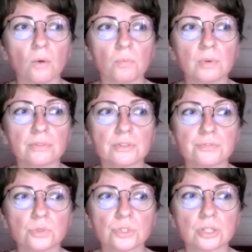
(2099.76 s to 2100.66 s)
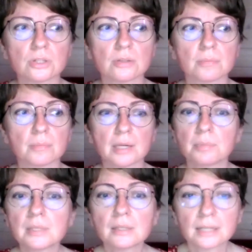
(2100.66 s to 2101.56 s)
with this future might
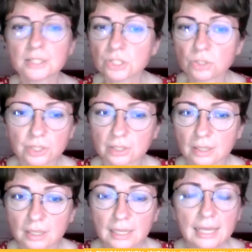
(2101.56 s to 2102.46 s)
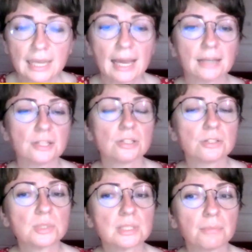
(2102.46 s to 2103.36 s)
be uncertain. And it's
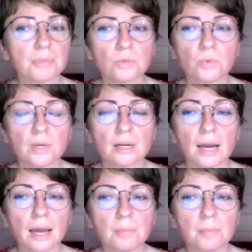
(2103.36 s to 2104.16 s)
also something where I